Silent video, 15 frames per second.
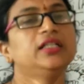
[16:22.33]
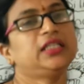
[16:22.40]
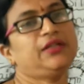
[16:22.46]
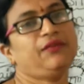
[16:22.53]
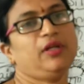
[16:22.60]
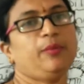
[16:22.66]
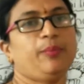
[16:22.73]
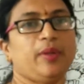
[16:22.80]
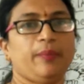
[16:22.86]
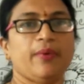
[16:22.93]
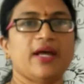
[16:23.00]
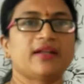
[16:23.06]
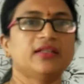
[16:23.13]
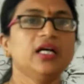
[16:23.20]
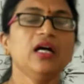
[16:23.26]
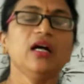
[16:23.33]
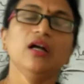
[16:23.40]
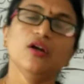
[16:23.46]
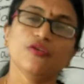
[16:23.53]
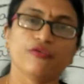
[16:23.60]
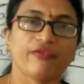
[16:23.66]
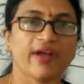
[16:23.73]
they will prepare the
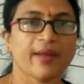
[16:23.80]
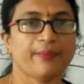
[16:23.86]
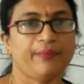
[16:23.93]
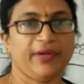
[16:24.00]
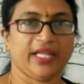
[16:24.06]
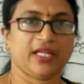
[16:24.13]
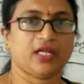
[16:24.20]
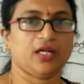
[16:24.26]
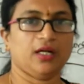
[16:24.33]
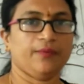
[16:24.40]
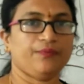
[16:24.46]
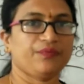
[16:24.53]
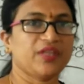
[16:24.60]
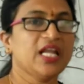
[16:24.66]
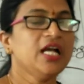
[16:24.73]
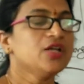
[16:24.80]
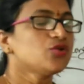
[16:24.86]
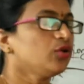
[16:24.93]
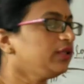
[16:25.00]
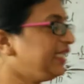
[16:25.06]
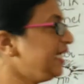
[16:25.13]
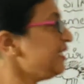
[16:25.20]
fabric. So
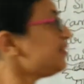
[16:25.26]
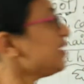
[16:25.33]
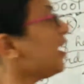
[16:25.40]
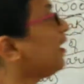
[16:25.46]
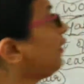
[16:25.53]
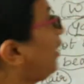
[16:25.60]
these are